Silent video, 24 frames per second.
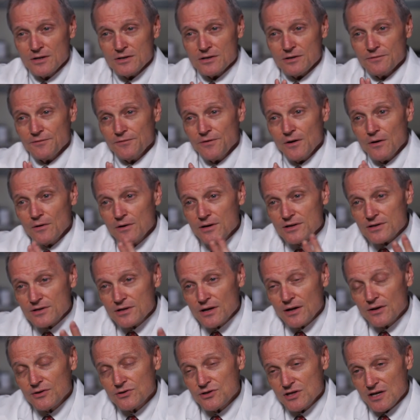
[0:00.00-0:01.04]
to focus
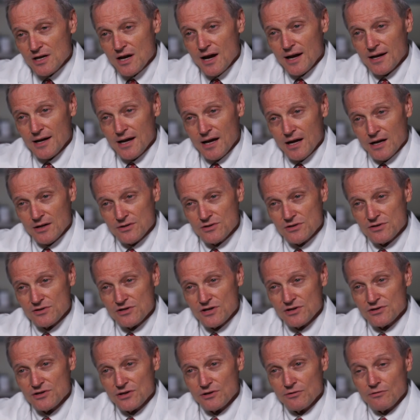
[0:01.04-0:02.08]
on GI
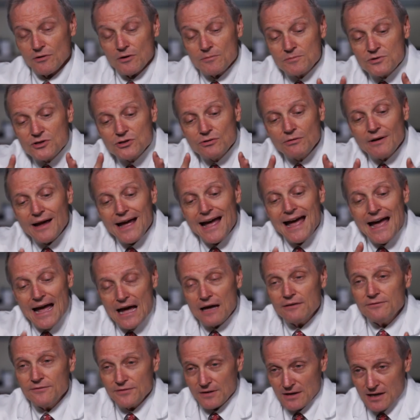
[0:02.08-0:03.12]
cancers as a group, to
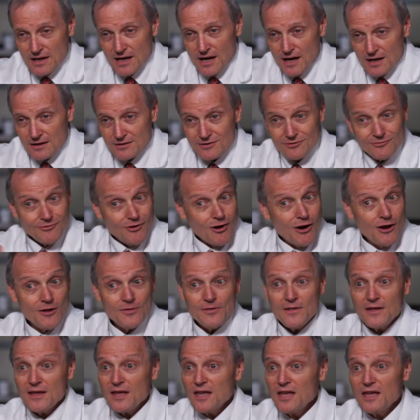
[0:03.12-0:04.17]
advocate
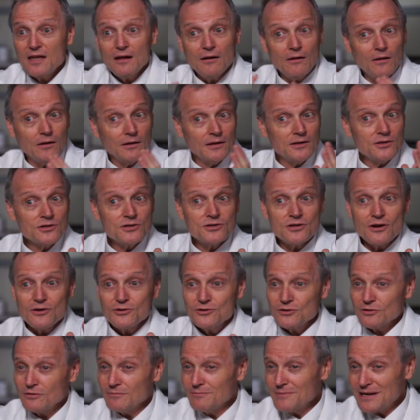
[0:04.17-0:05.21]
on the Hill in
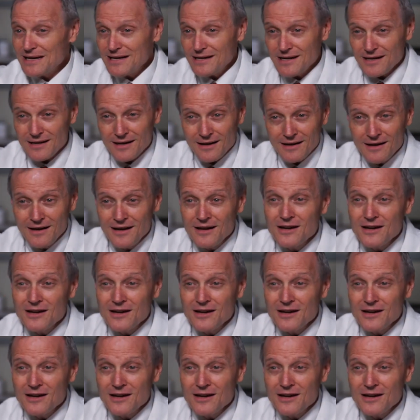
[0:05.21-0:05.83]
social media,